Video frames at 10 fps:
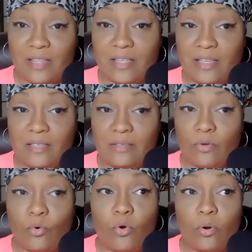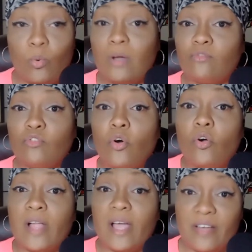this? Or what
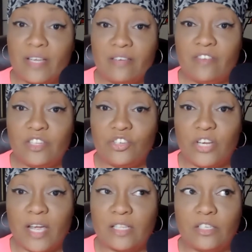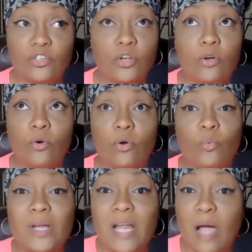role have I given this challenge? Or
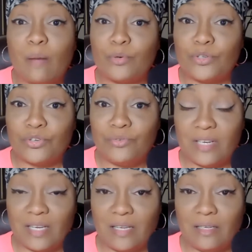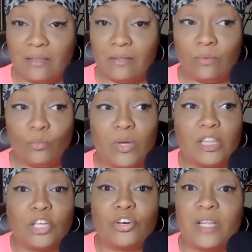what opportunity, what
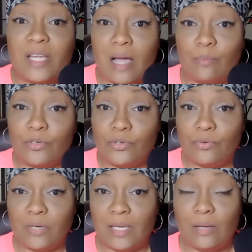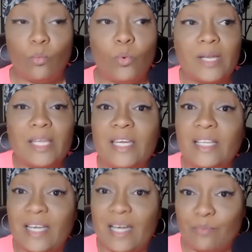learning opportunity, what
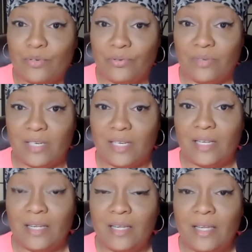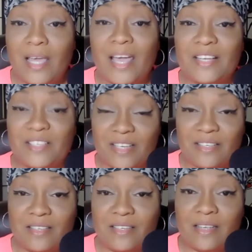healing opportunity
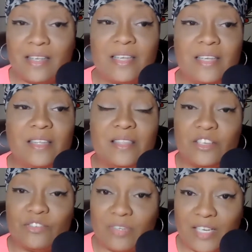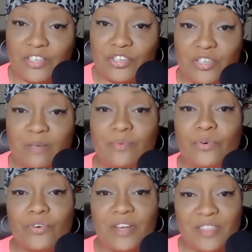exists in this relationship
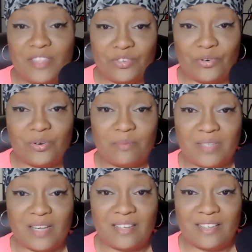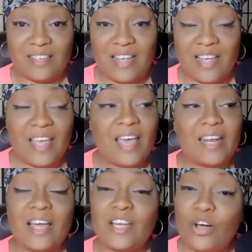or in this circumstance?
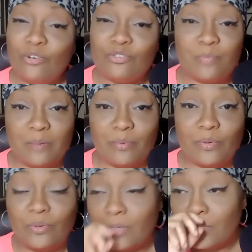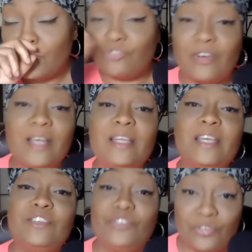And I coach people straight
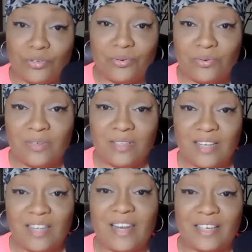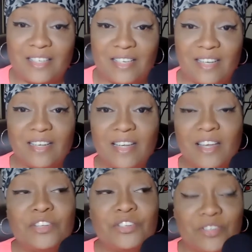into connecting
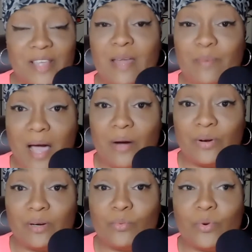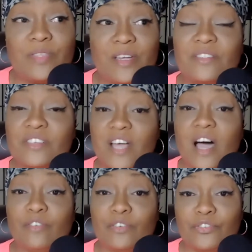to that power where they're the
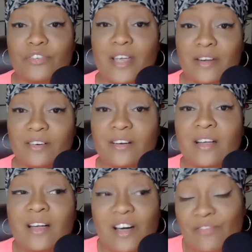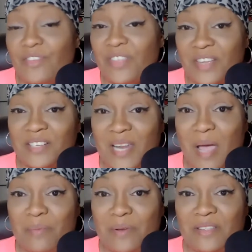sovereign creator of the things that
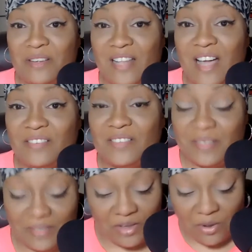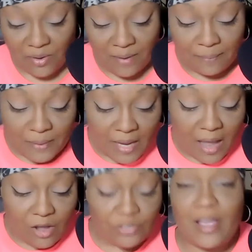happen in their lives. So
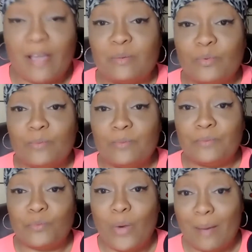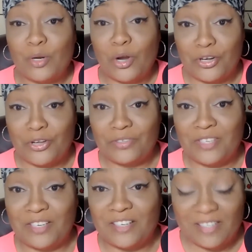I also have some webinar
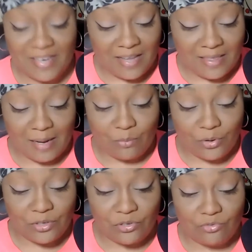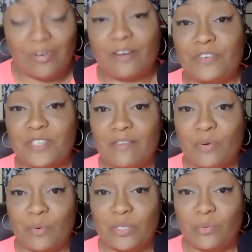notes here that I'm going to reference
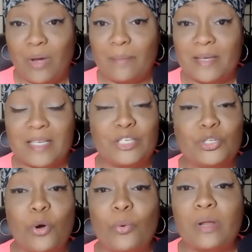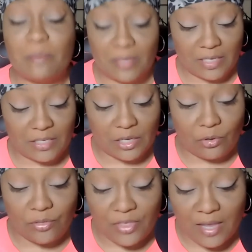every once in a while because I don't want to miss a
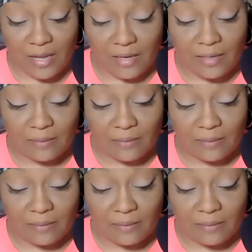single thing.